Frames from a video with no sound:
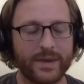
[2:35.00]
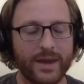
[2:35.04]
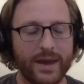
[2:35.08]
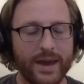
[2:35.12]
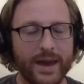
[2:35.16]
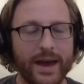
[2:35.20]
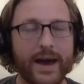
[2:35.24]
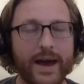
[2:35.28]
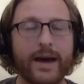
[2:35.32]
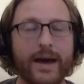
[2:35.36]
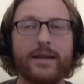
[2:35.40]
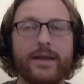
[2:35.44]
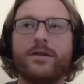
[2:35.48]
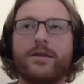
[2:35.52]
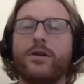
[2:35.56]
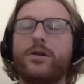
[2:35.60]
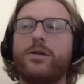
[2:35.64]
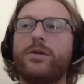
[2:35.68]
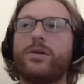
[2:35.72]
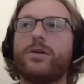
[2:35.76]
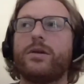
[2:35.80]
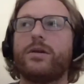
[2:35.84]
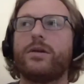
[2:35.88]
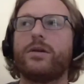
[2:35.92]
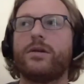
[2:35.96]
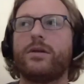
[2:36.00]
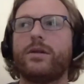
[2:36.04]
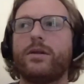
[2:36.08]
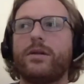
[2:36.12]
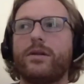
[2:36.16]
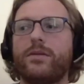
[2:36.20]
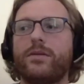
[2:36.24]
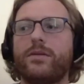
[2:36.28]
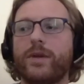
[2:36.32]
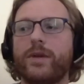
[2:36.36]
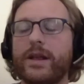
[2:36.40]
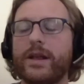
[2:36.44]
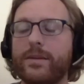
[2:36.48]
Yeah, so
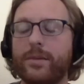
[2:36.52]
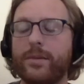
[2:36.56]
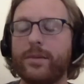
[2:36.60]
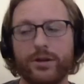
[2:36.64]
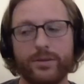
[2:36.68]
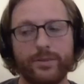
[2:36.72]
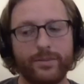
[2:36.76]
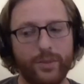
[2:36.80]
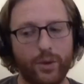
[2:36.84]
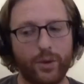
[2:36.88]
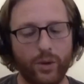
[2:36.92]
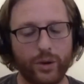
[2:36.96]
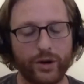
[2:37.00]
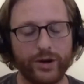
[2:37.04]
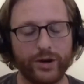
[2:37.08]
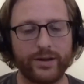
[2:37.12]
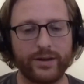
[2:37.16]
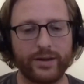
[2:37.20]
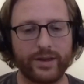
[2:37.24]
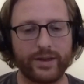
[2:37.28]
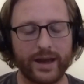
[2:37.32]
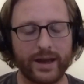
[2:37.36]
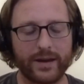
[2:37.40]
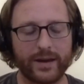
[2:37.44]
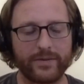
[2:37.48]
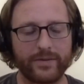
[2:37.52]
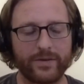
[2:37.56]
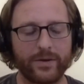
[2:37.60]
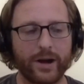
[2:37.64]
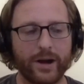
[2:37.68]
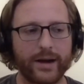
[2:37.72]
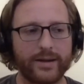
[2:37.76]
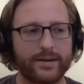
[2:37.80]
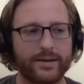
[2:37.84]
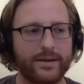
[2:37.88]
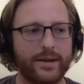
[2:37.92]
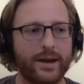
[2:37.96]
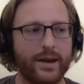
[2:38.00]
really the most important thing for
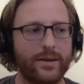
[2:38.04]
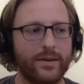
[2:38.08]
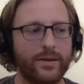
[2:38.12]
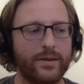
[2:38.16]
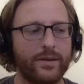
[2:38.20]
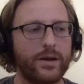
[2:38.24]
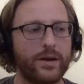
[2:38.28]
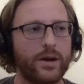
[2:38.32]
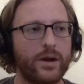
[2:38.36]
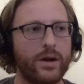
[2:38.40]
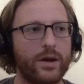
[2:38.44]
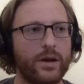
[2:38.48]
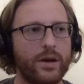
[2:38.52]
us and